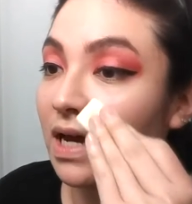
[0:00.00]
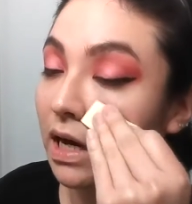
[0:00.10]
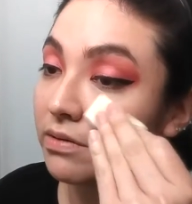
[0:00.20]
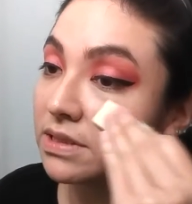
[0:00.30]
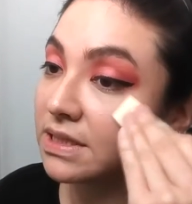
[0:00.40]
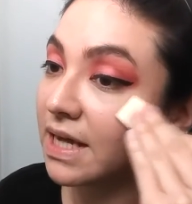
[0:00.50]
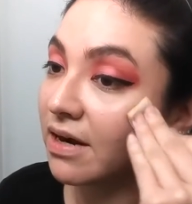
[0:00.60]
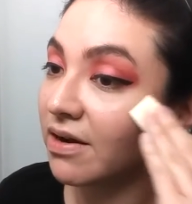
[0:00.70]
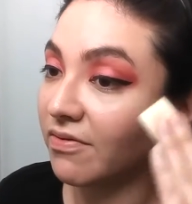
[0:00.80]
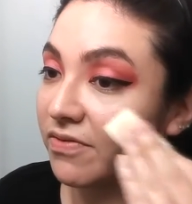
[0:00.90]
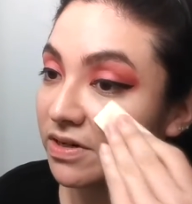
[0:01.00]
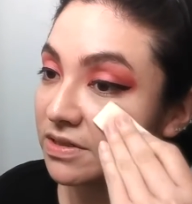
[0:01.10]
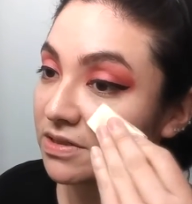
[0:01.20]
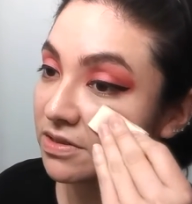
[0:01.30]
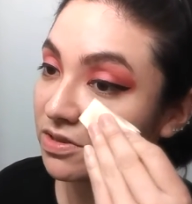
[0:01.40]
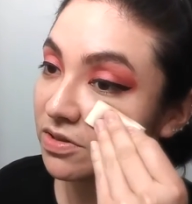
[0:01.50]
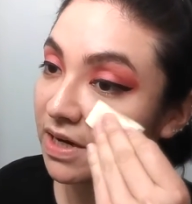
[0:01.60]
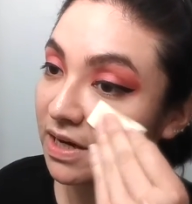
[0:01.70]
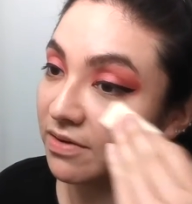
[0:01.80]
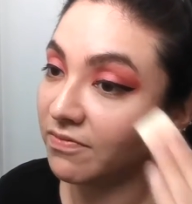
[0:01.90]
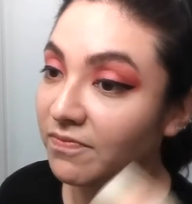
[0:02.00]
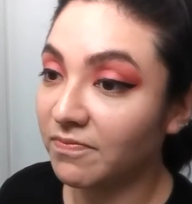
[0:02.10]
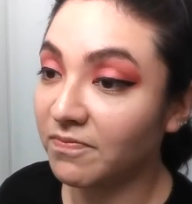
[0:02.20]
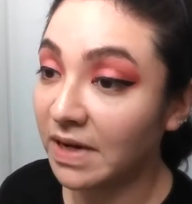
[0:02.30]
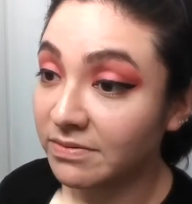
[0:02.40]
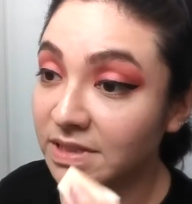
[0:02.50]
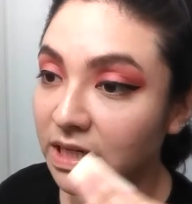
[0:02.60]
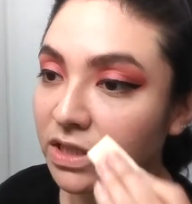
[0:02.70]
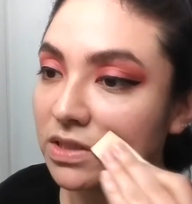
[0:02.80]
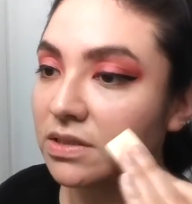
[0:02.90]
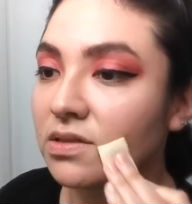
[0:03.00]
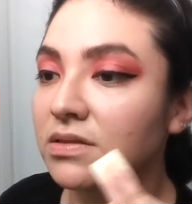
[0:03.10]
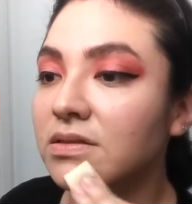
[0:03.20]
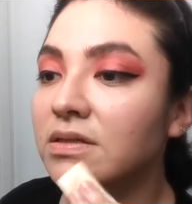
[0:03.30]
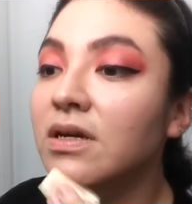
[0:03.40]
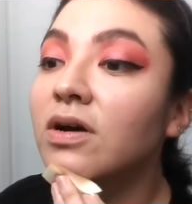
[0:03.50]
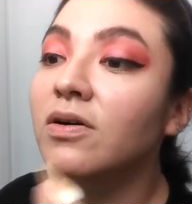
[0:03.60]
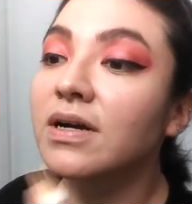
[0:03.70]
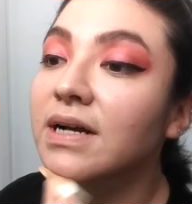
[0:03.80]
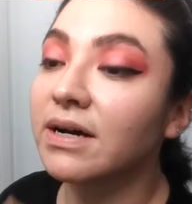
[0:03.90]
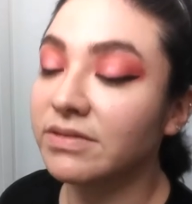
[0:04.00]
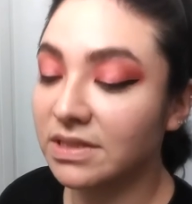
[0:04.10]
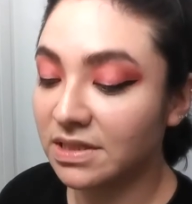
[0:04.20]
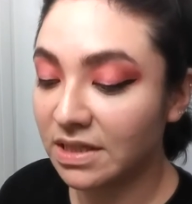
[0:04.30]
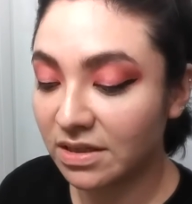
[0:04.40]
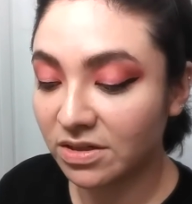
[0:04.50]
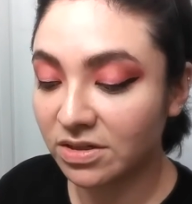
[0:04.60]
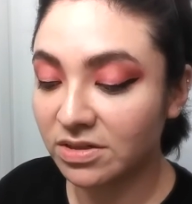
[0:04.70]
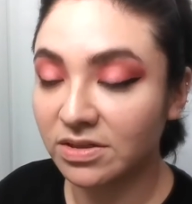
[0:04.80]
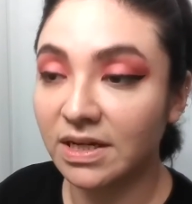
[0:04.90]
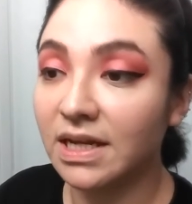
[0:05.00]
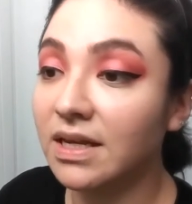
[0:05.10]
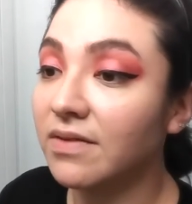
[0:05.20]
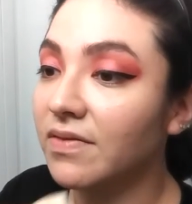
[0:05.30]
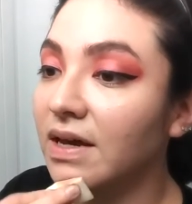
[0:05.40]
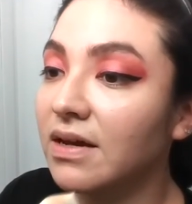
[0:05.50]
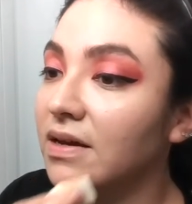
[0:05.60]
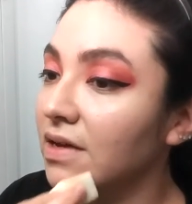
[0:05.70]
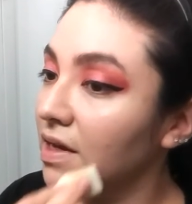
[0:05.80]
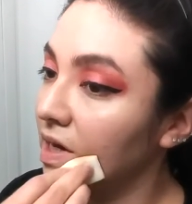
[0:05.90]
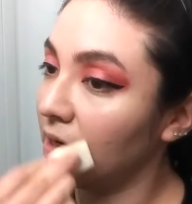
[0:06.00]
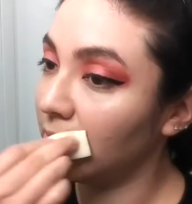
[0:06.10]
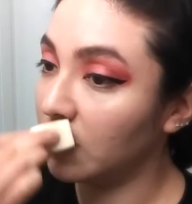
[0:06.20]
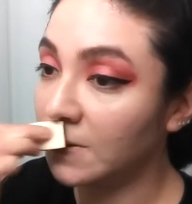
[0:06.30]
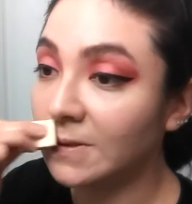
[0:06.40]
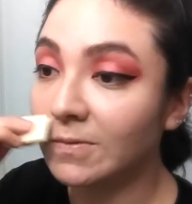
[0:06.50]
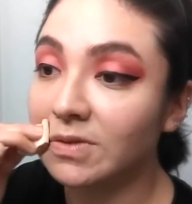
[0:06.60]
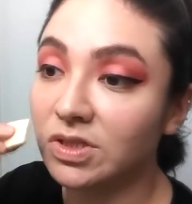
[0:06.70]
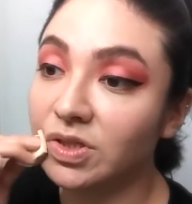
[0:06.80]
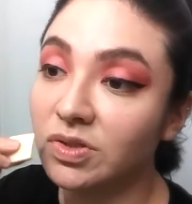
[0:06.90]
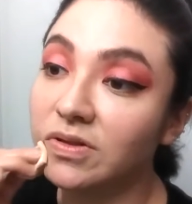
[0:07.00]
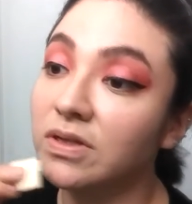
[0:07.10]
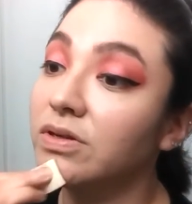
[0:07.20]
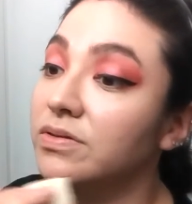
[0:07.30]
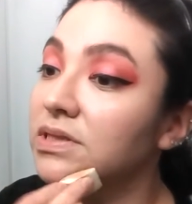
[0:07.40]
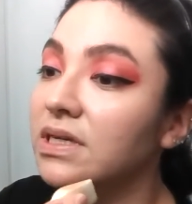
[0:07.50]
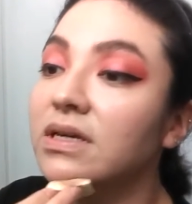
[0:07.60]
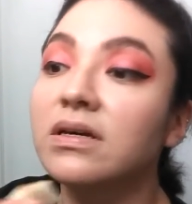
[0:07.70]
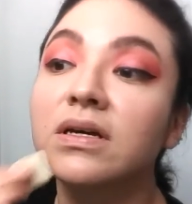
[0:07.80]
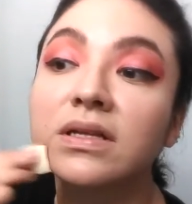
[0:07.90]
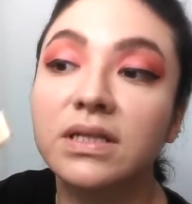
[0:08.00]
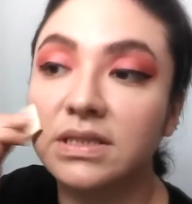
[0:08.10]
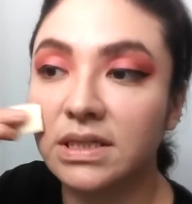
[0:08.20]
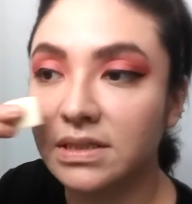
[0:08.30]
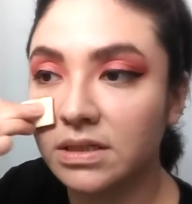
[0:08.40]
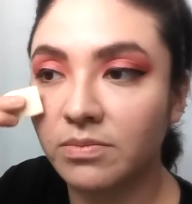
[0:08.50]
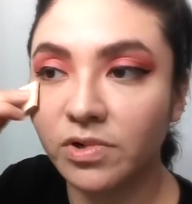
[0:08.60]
I was scared at first to try foundations or concealers or any of that. I always was used to using the tinted